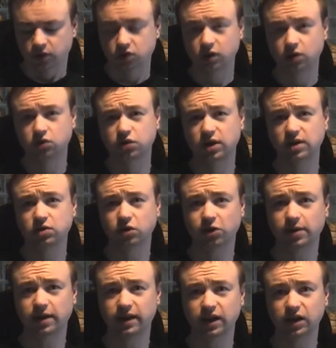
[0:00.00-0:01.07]
So I'll try and talk
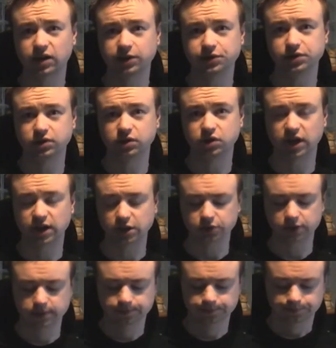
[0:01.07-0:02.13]
about that closer to
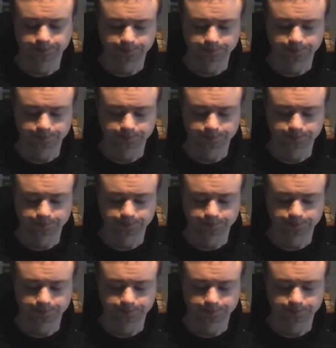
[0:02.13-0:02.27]
January,